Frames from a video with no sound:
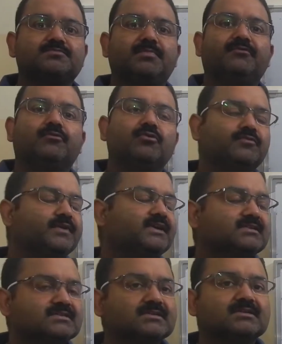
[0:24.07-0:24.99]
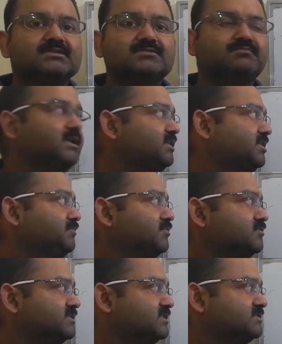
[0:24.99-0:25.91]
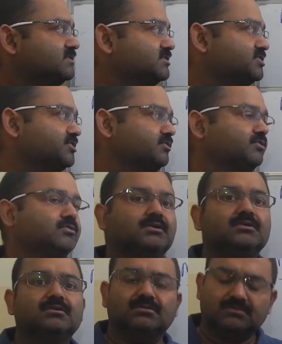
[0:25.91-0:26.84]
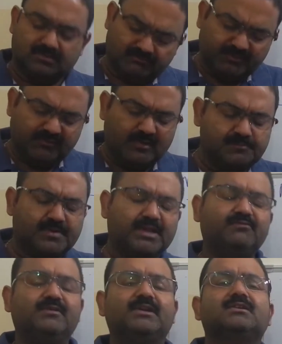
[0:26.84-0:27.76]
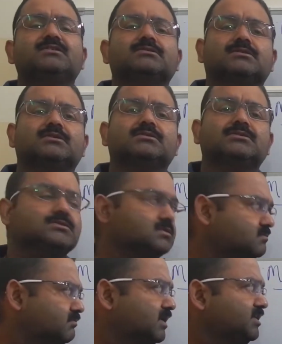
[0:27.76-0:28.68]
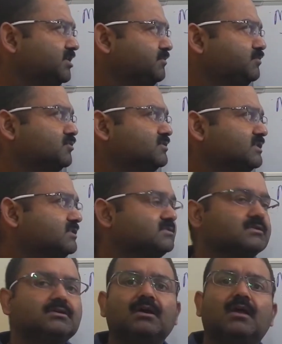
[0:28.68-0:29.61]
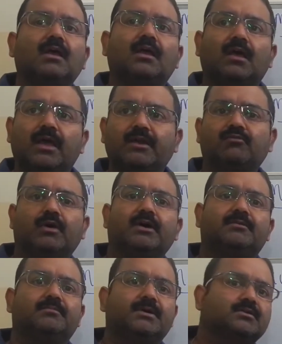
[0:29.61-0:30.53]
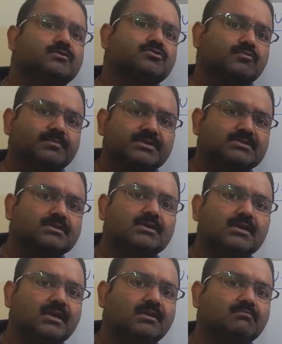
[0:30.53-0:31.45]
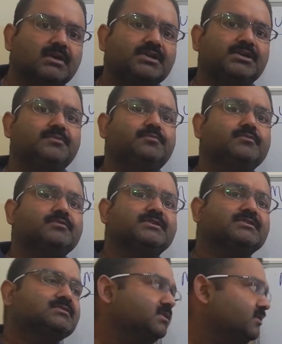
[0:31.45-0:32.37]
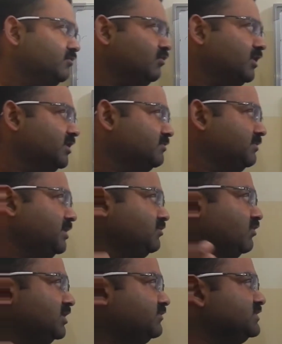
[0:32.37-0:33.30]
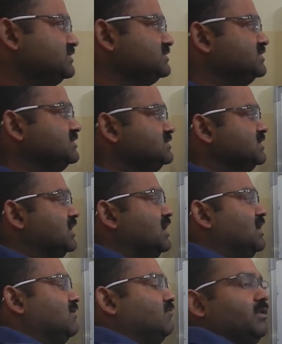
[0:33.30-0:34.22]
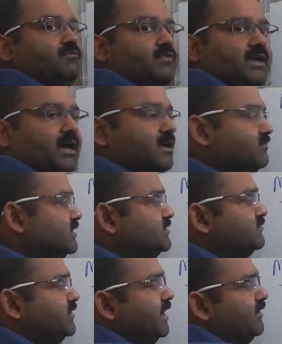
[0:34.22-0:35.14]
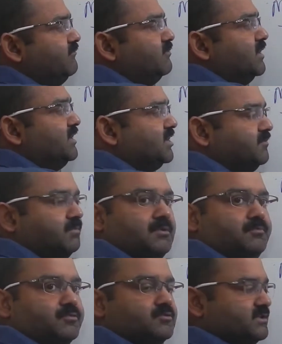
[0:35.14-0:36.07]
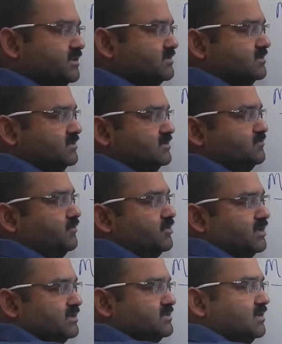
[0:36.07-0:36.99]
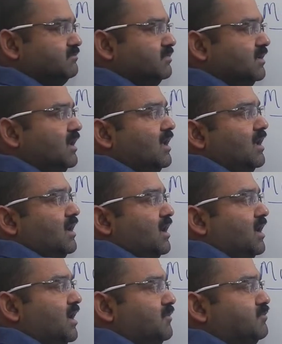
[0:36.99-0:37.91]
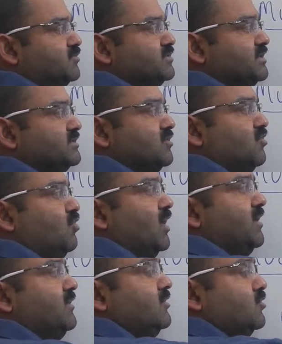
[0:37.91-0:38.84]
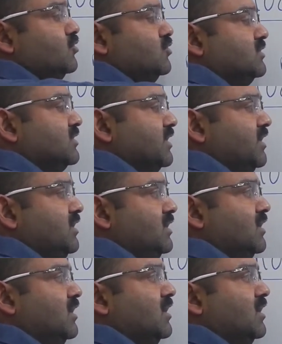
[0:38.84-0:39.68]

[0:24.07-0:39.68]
before we discuss multiprocessor scheduling, we will briefly discuss multiprocessor environment. So basically, in multiprocessor environment, what we have is we have multiple processors. For example, I have processor 1 2 3